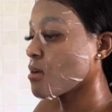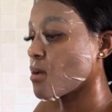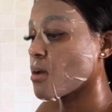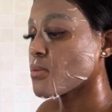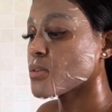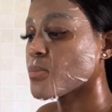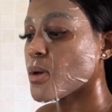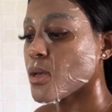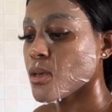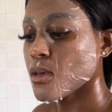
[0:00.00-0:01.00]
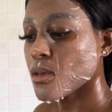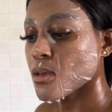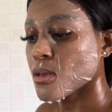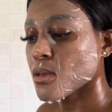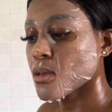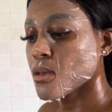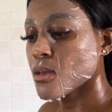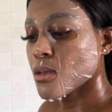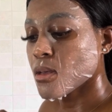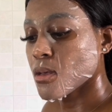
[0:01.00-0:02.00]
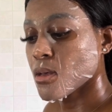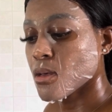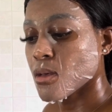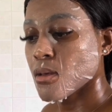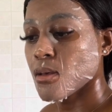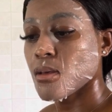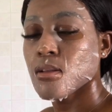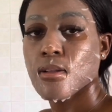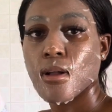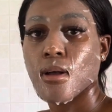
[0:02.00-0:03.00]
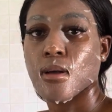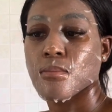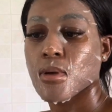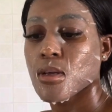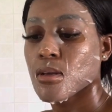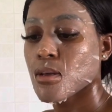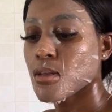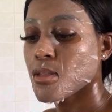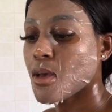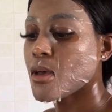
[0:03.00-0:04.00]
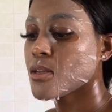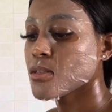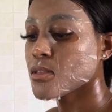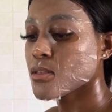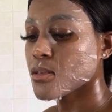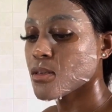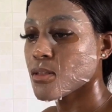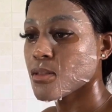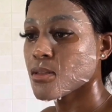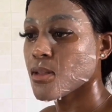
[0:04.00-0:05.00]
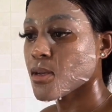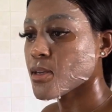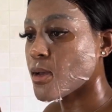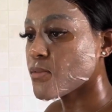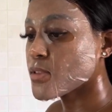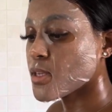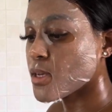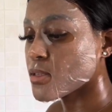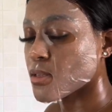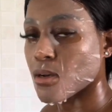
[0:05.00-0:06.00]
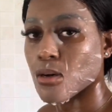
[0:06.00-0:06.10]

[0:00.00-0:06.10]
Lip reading: I was buying intlama and they had it like advertised.